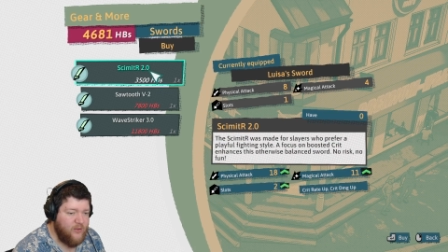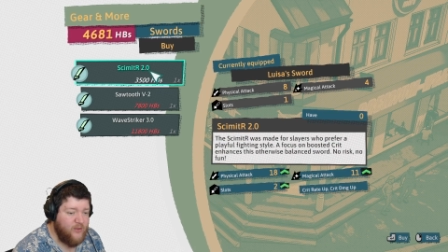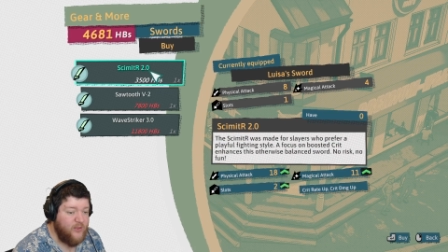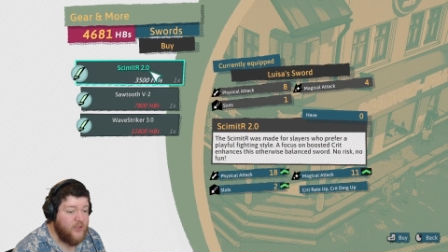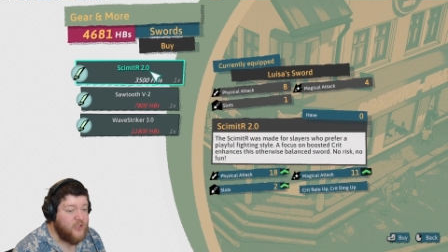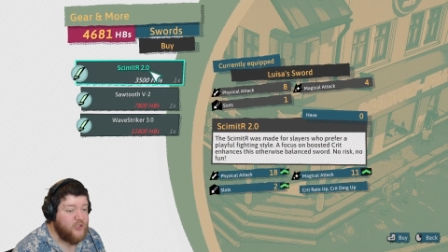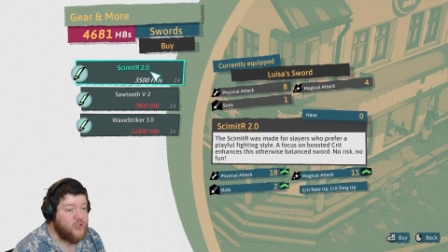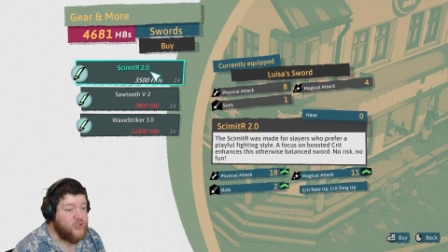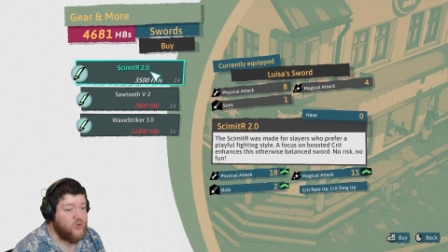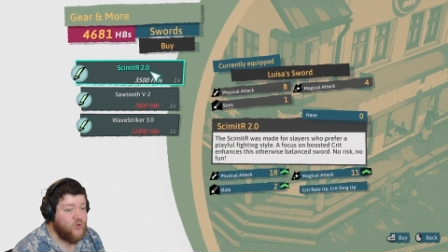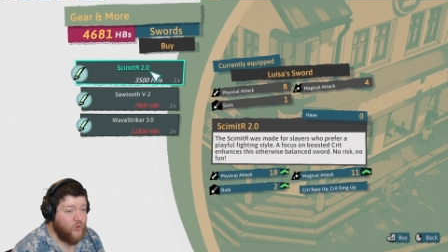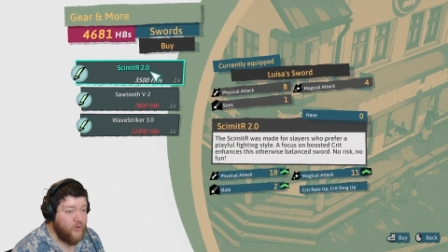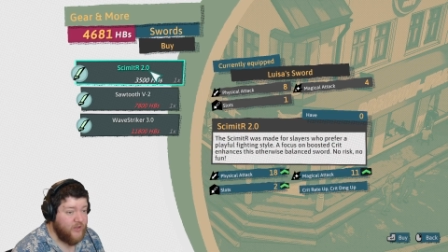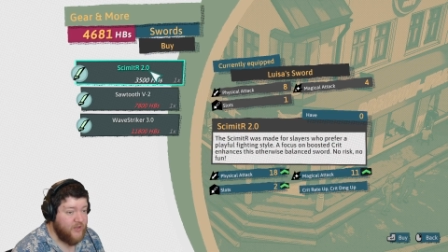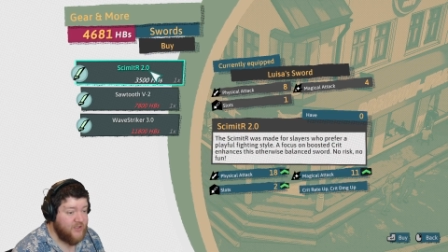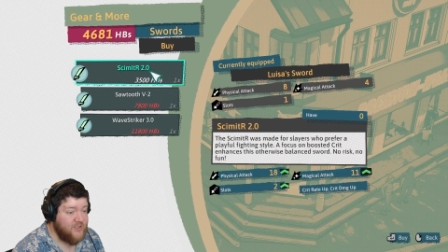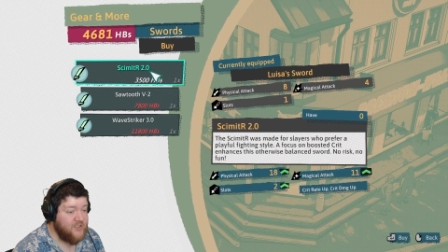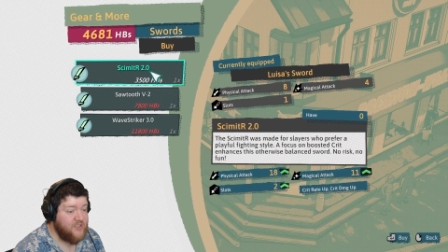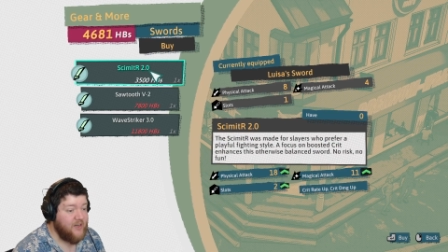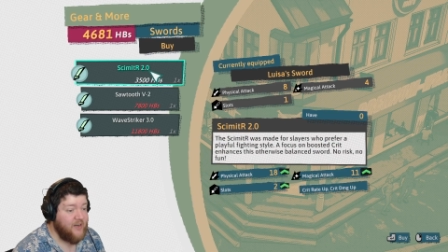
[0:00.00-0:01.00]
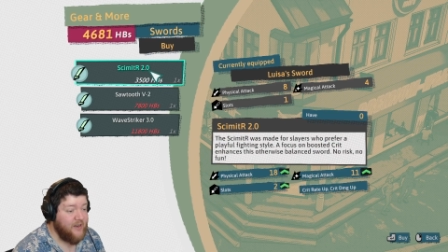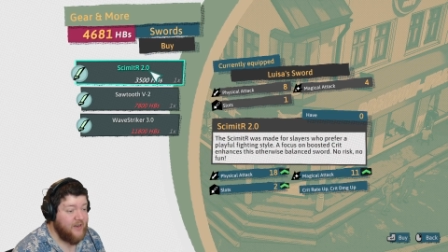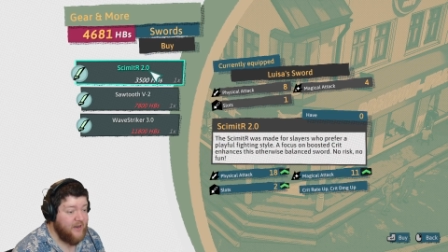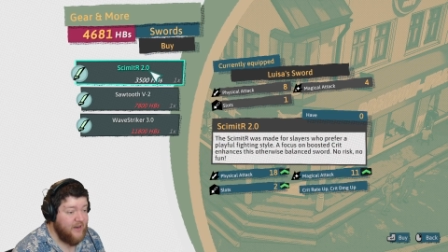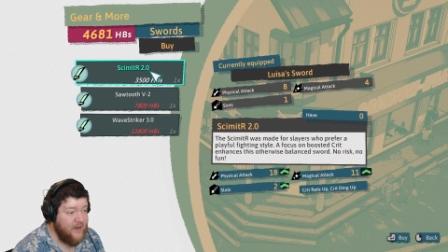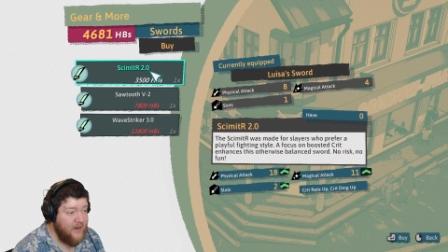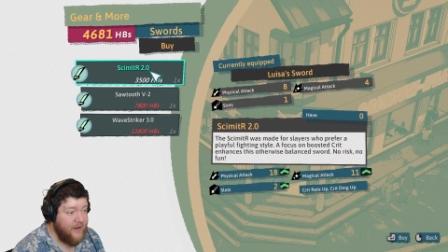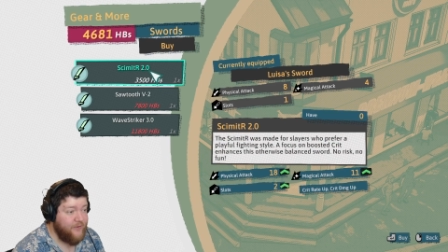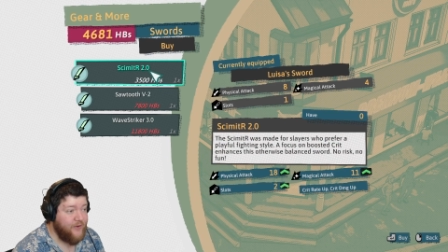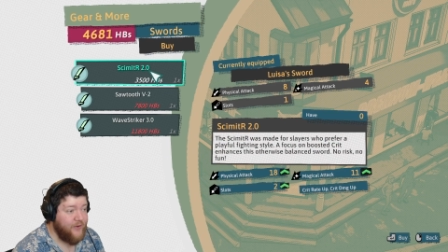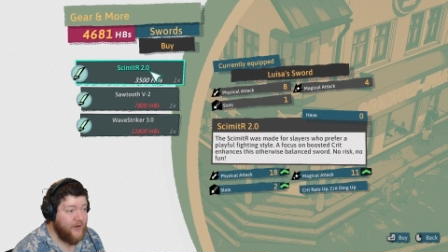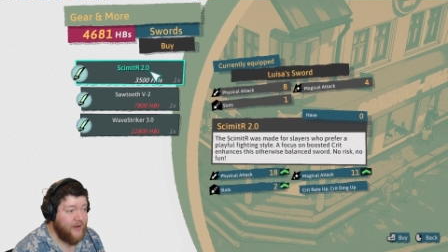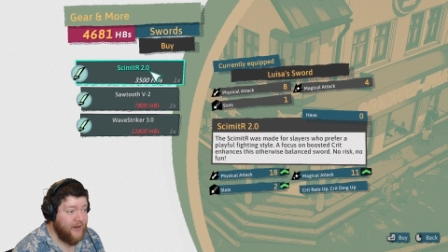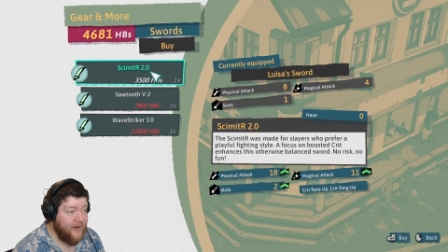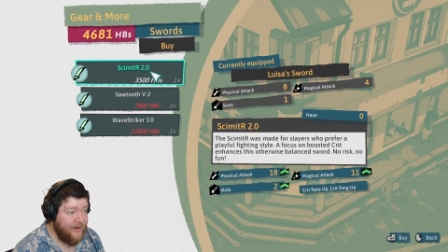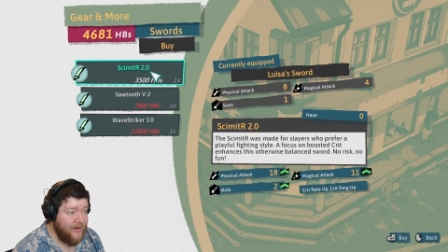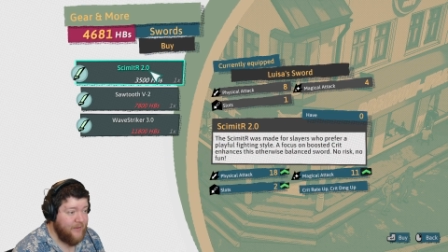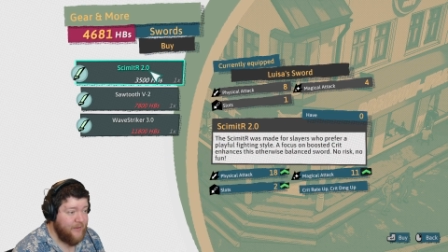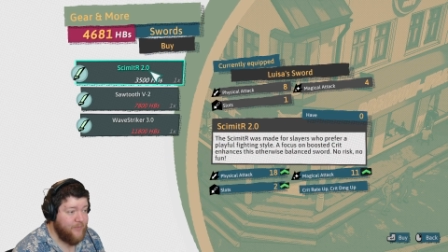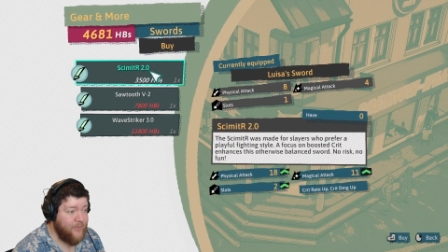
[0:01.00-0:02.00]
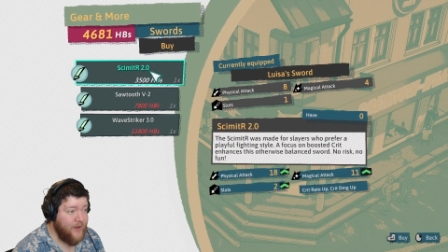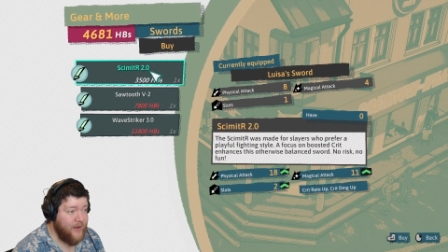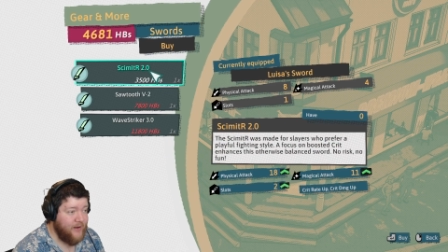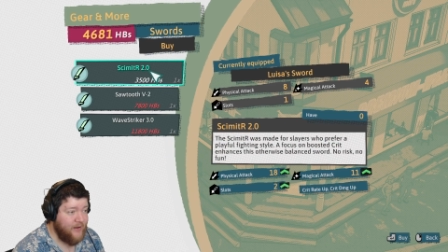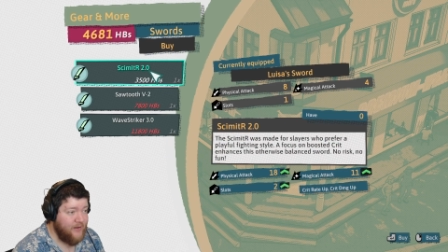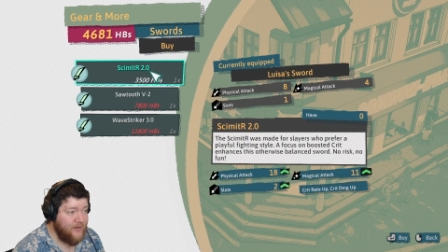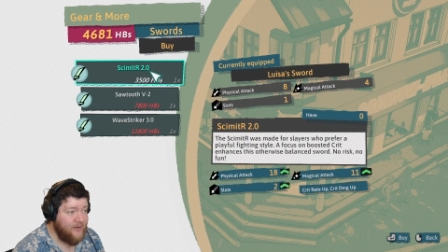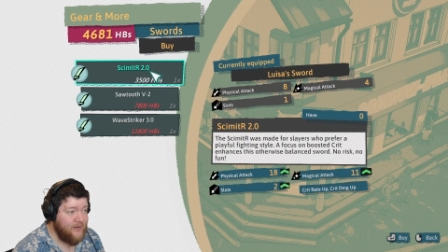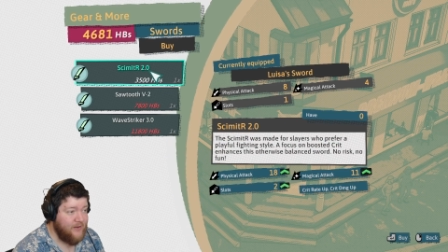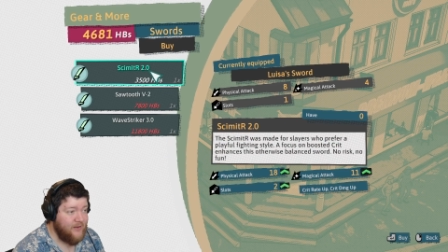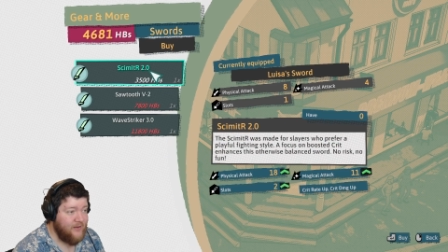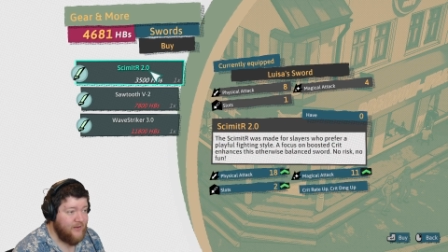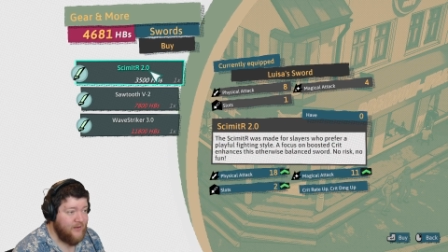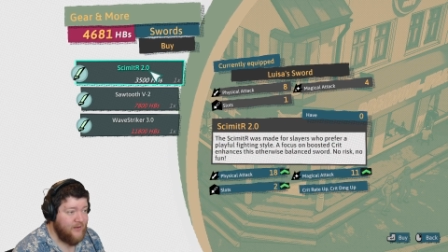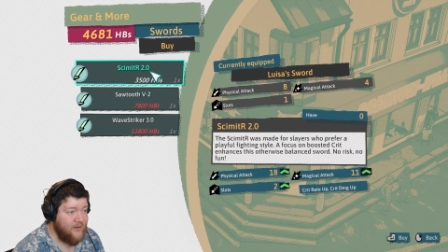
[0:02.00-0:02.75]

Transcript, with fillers: This sword is significantly better.